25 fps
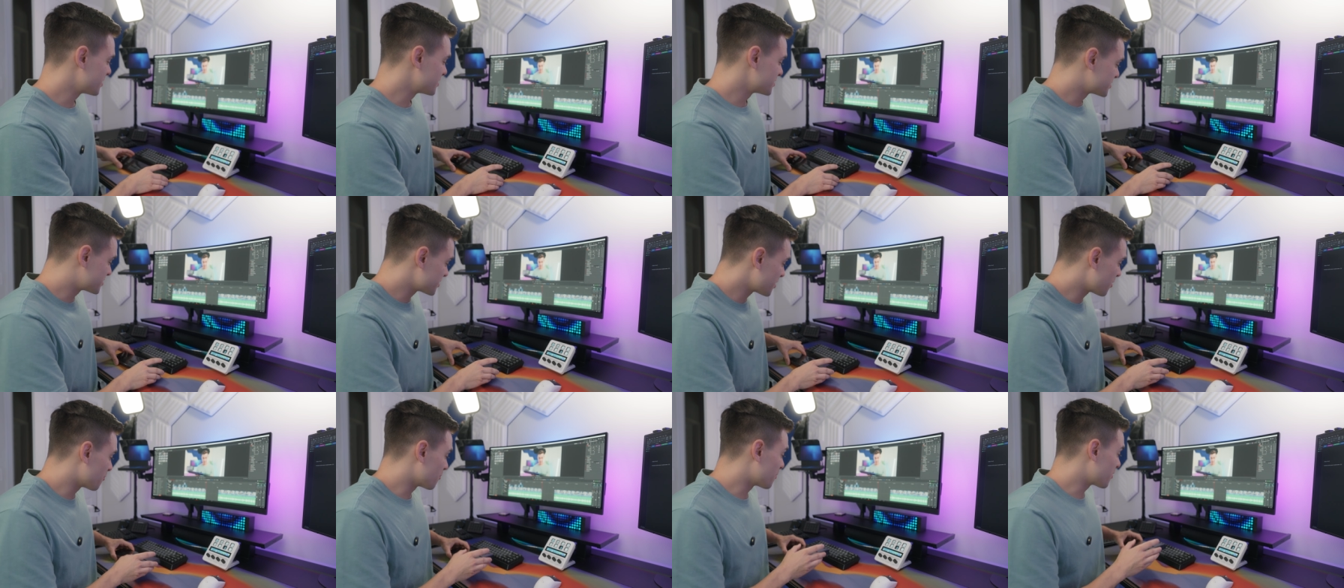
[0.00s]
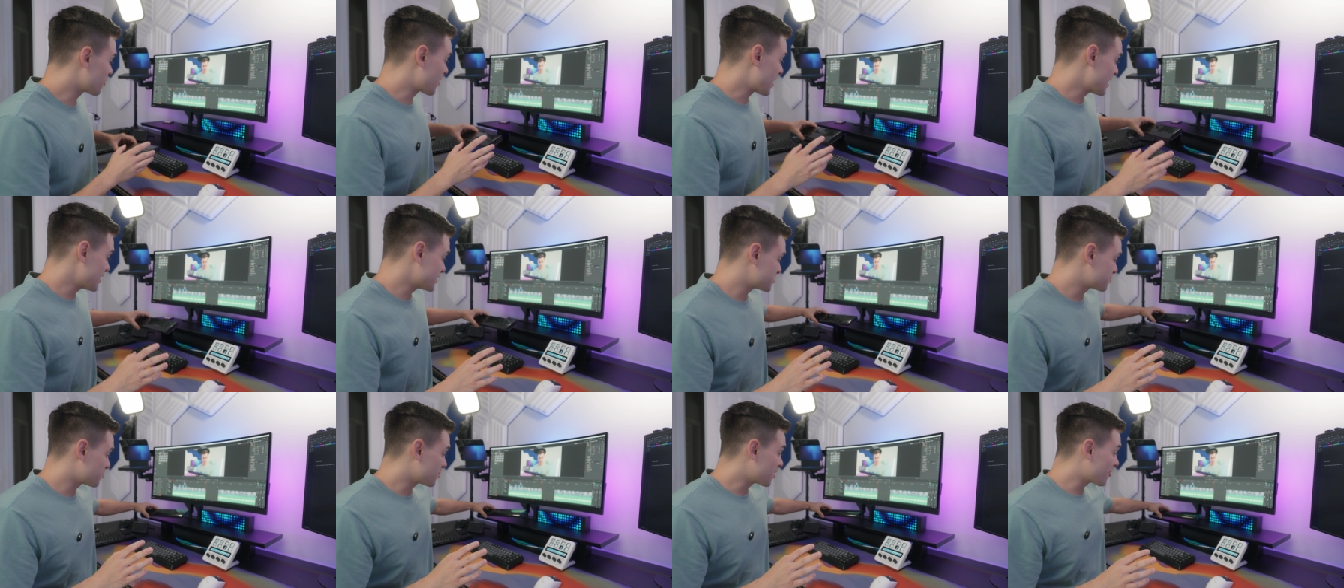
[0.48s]
So
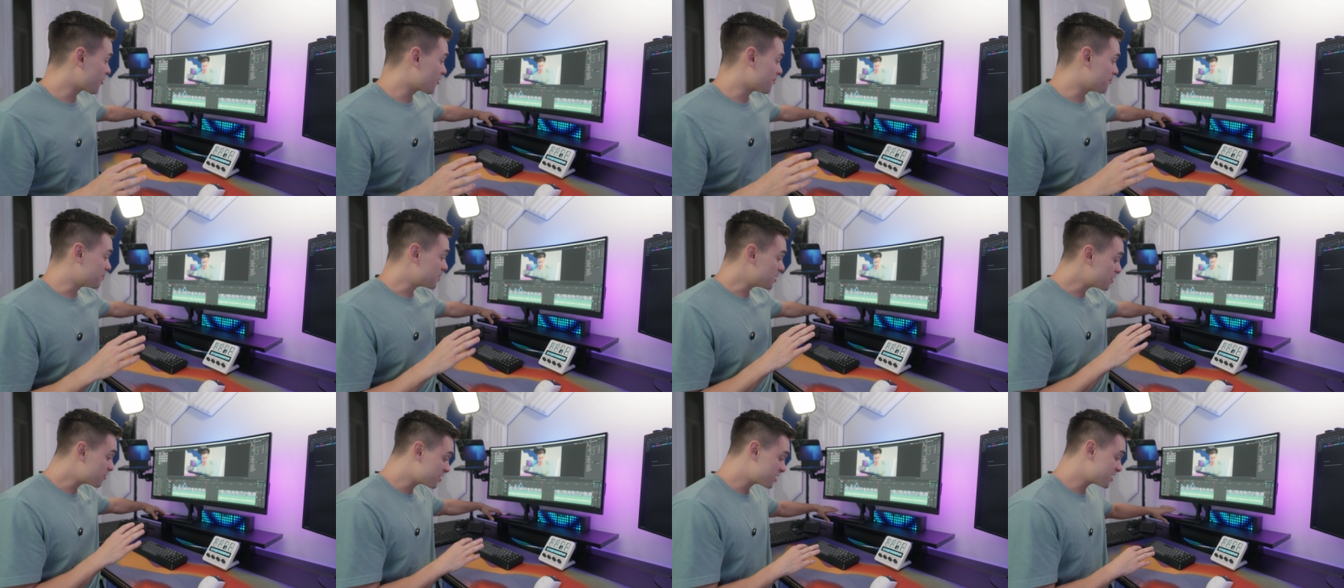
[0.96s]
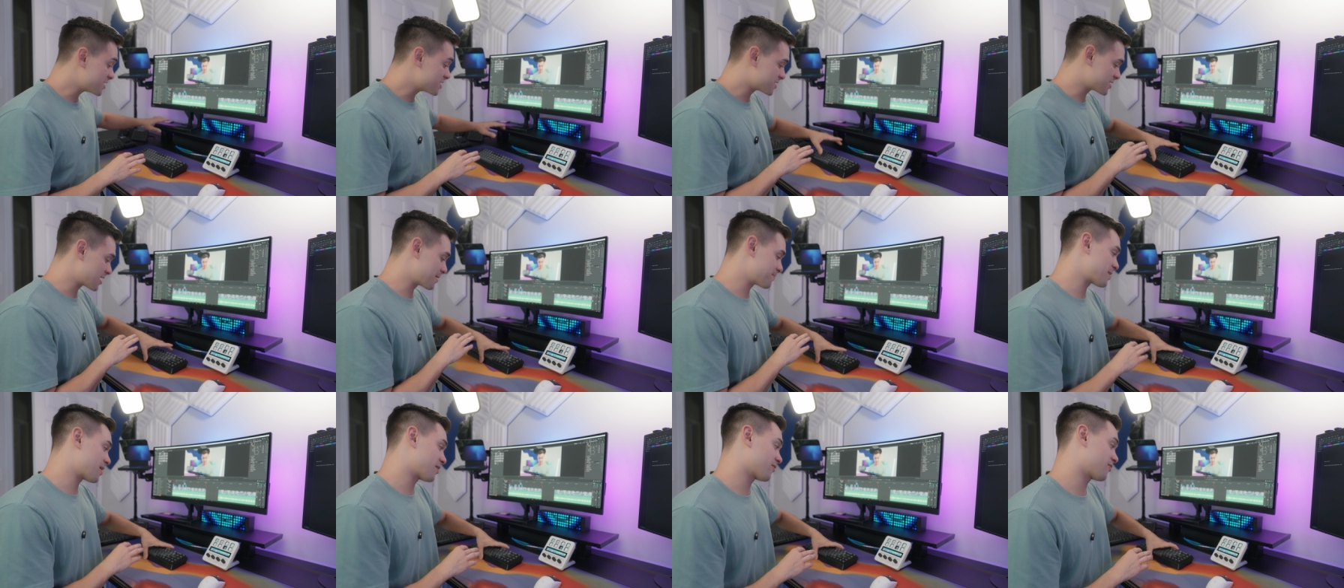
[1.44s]
that's one of the
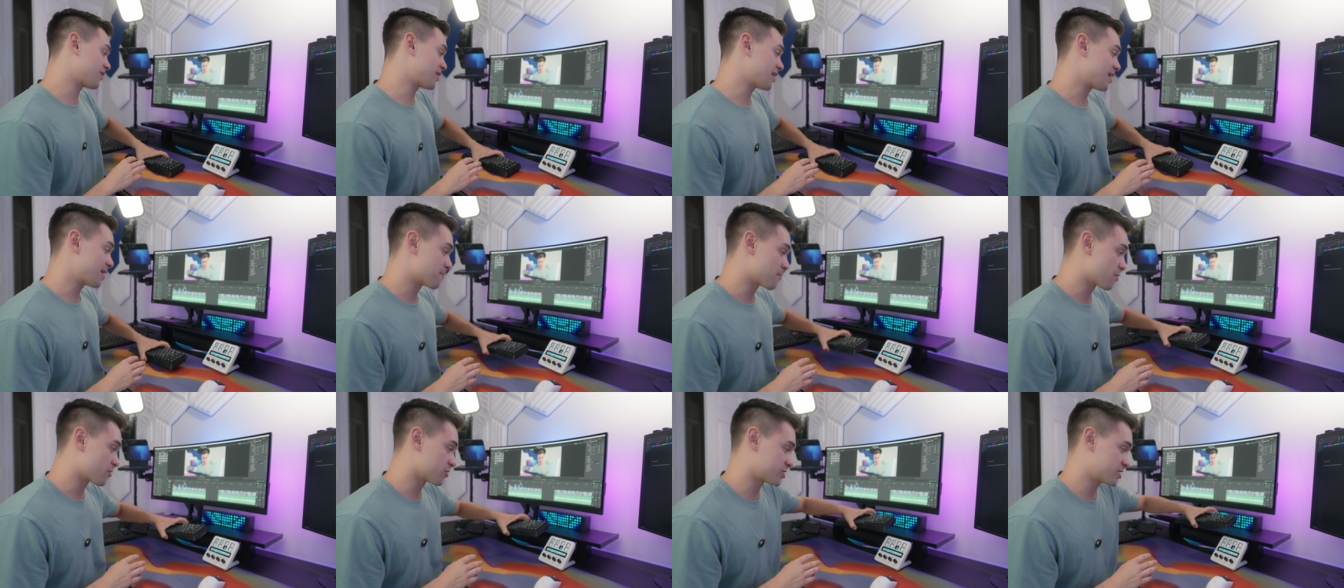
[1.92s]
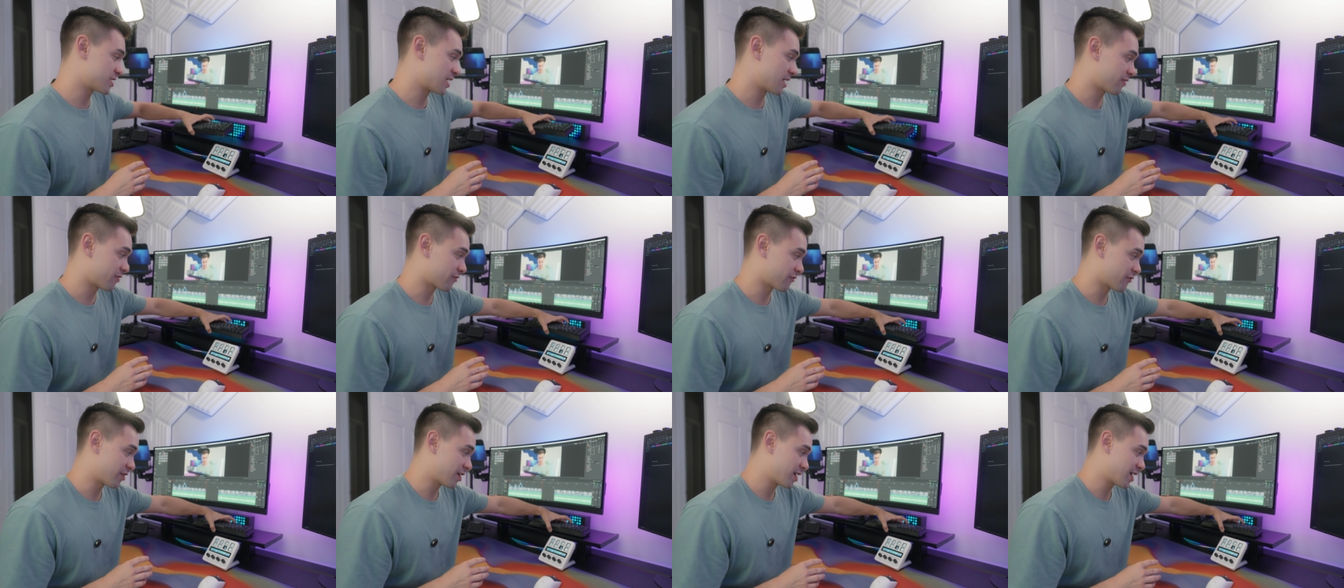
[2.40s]
beauties about the Immersion
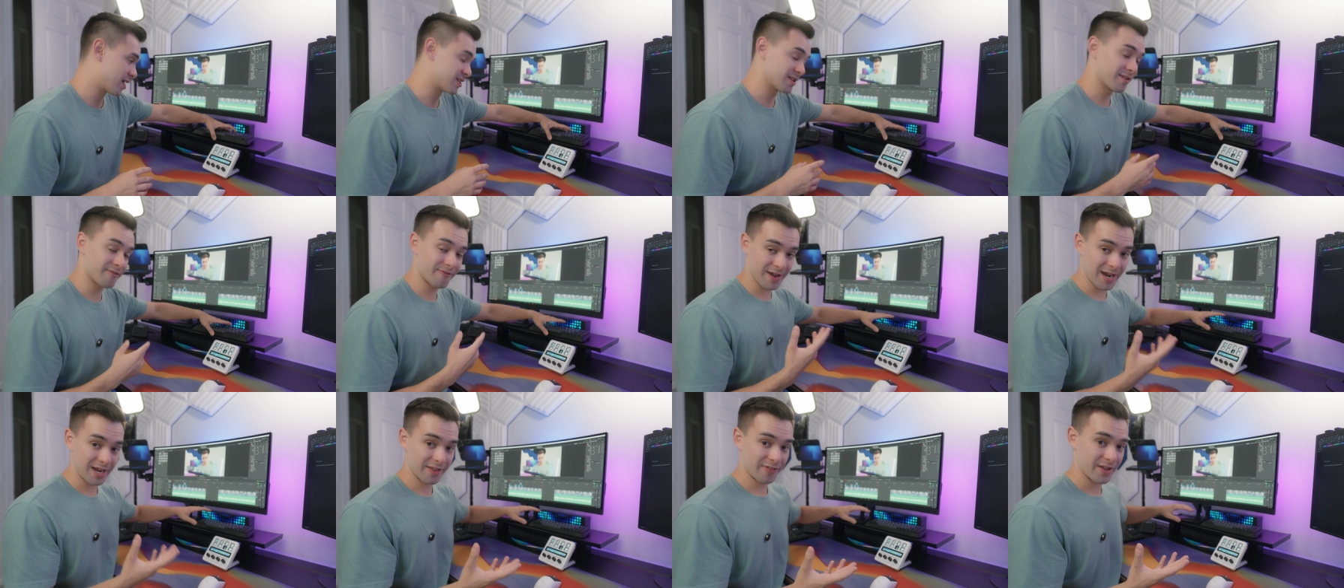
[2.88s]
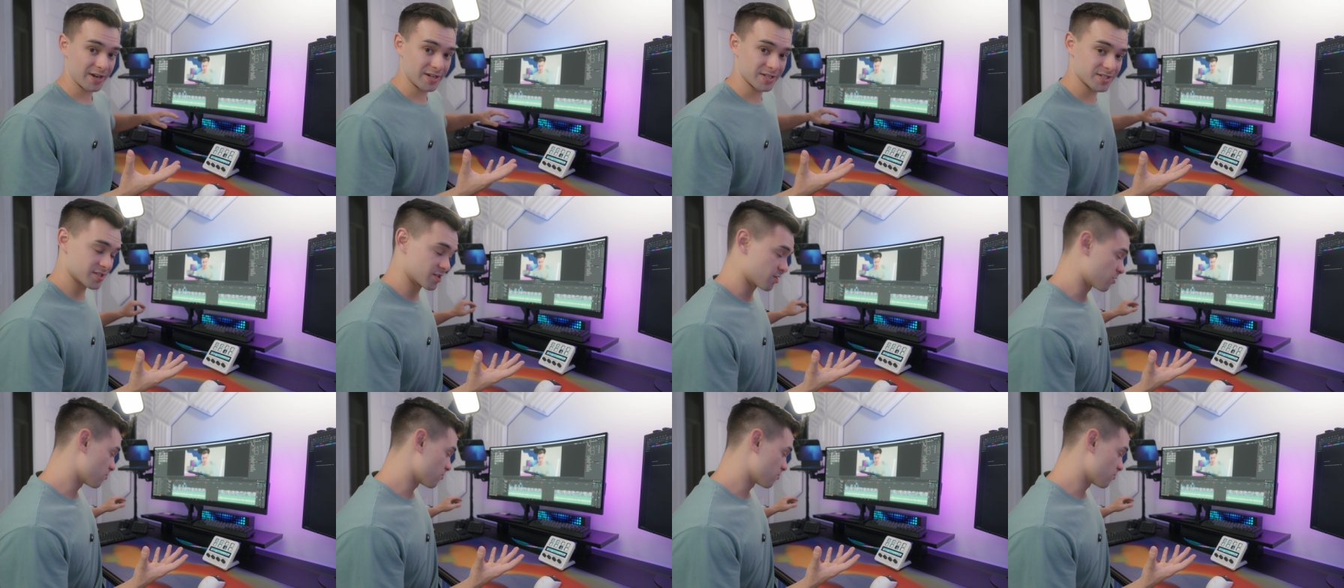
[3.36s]
A3 and the fact that it's